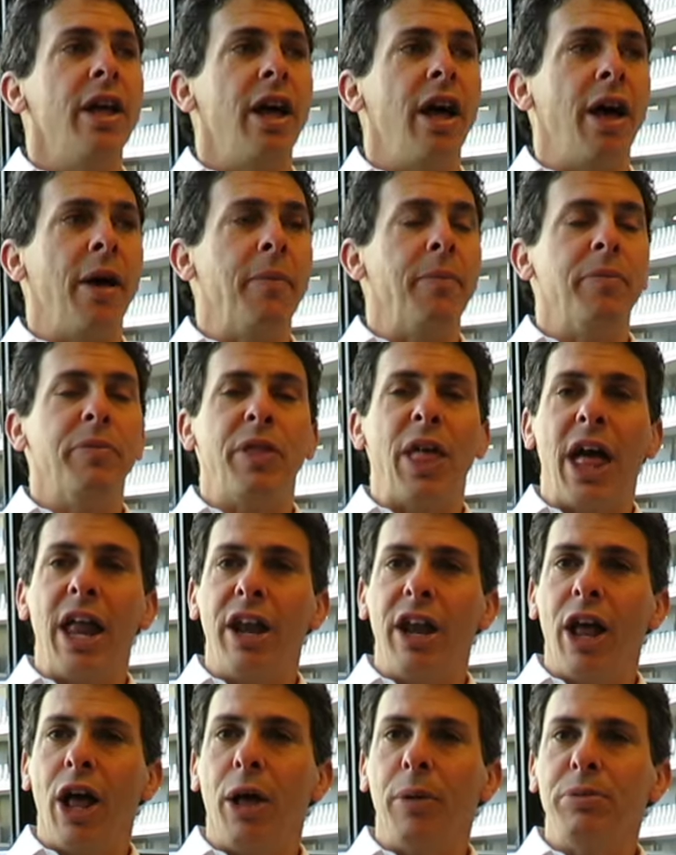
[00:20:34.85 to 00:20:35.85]
Um,
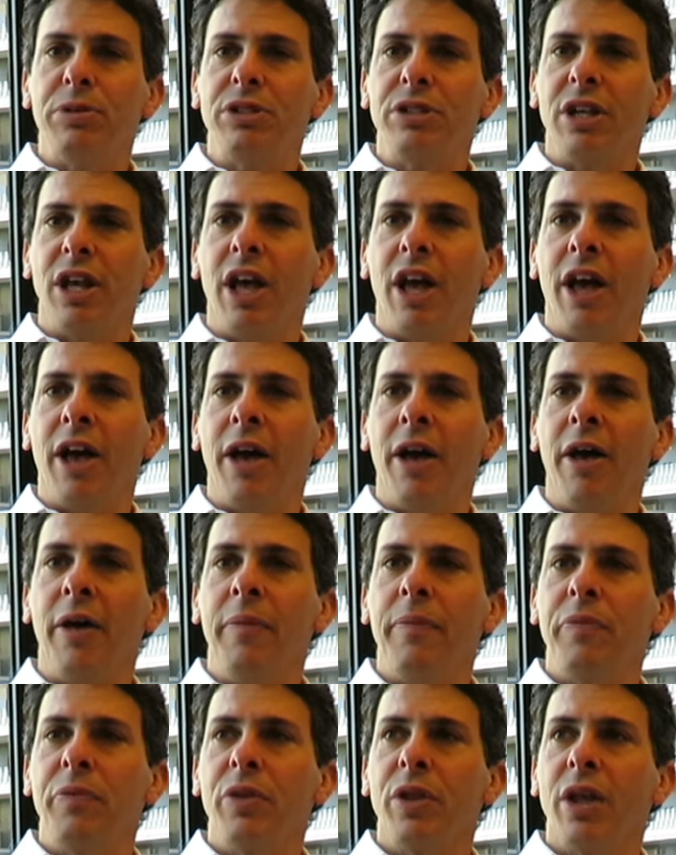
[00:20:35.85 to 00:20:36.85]
that helps
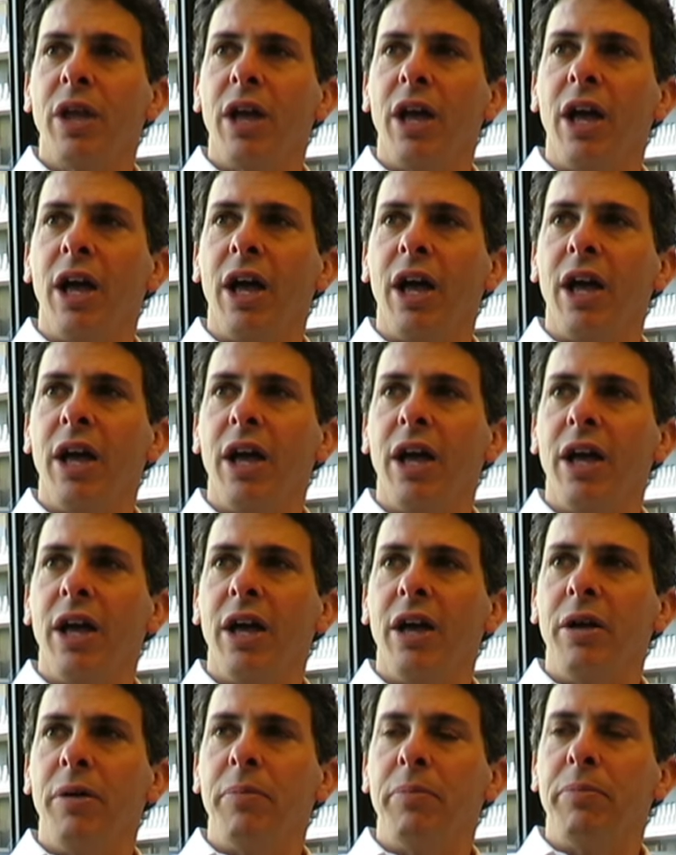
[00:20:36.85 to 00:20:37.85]
uh,
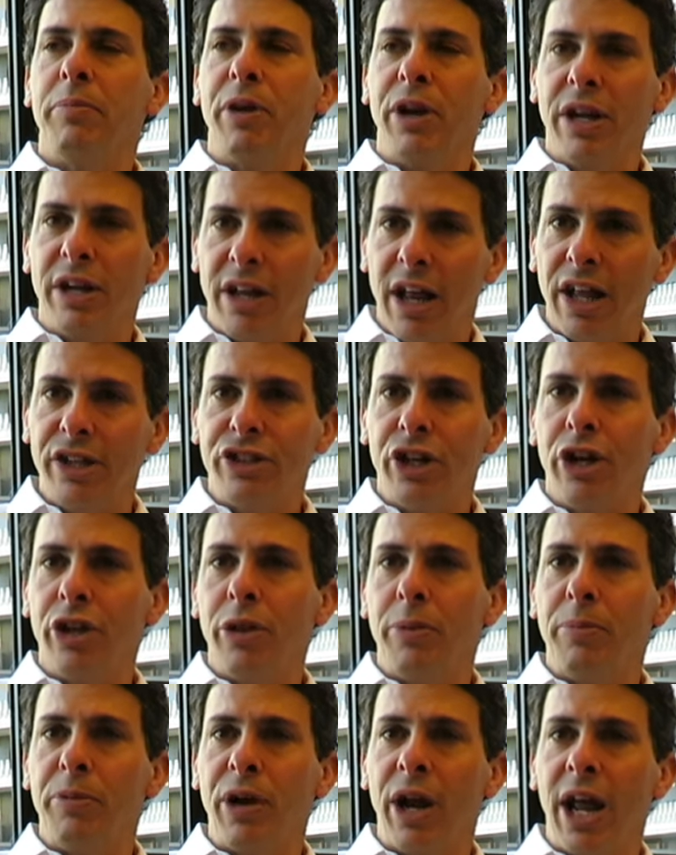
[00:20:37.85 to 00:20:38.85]
uh, bring attention to
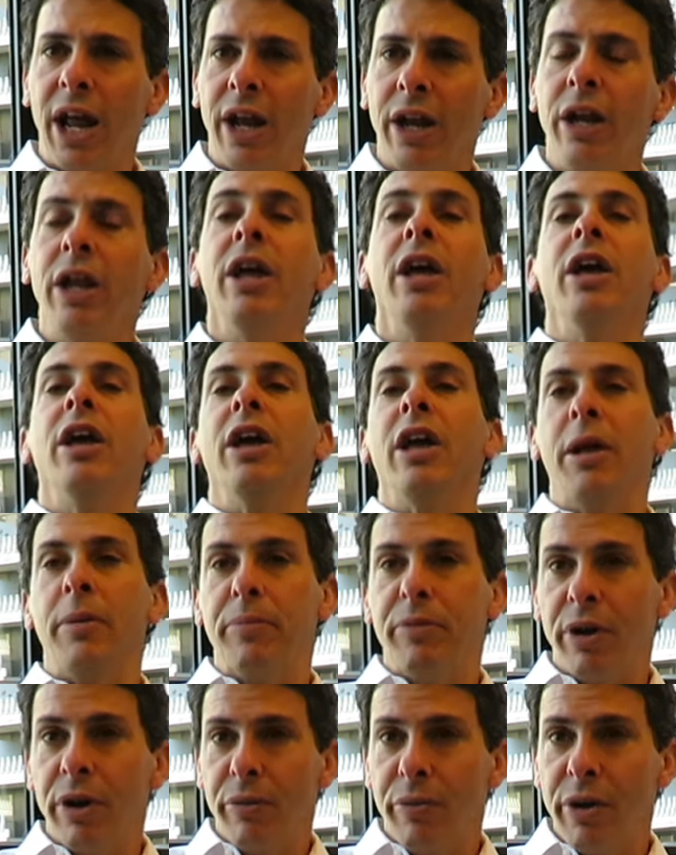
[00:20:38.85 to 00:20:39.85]
the brand
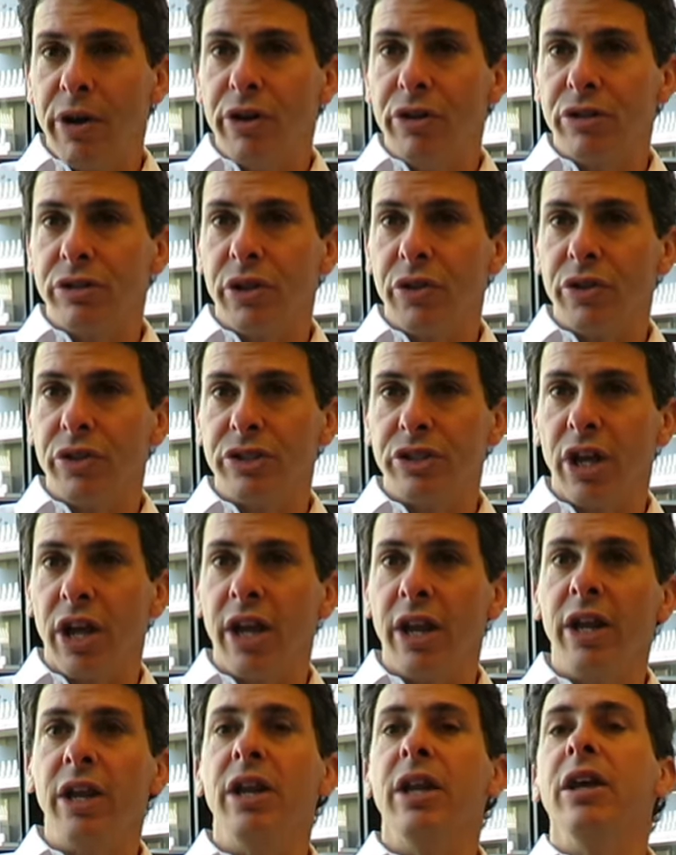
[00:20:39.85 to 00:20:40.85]
and bring readers to the
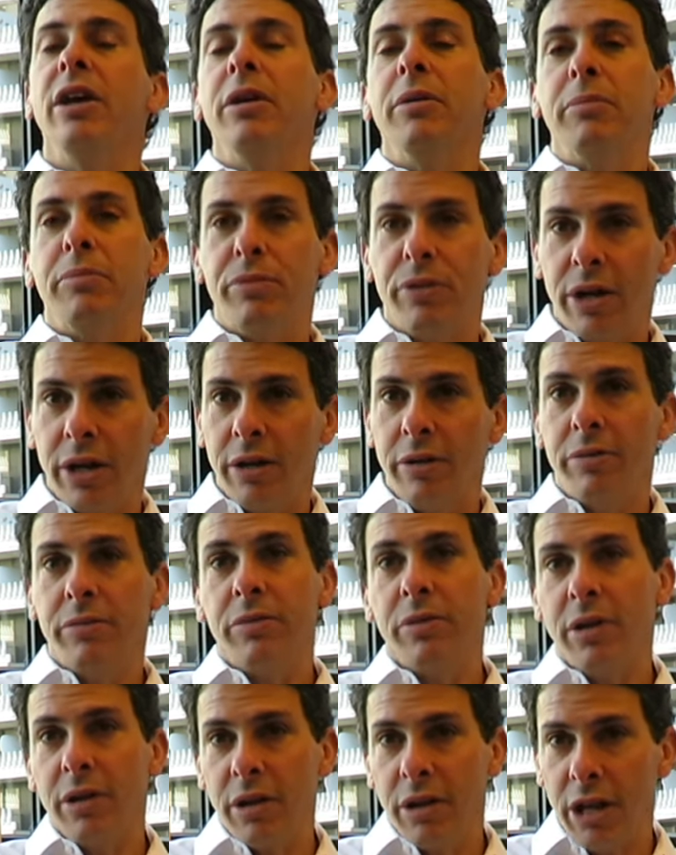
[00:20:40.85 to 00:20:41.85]
site,
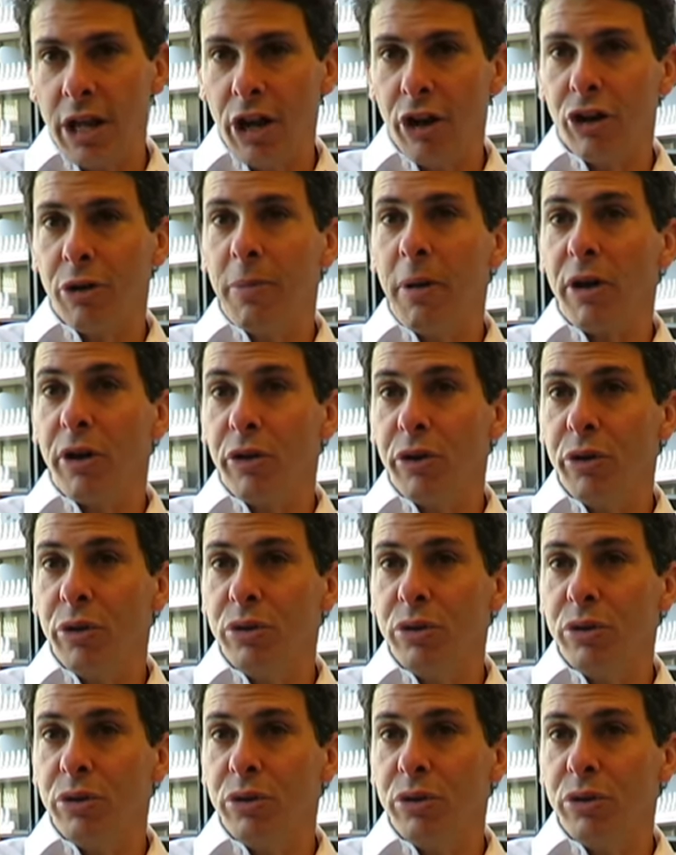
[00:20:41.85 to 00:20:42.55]
bring incremental mm-hmm.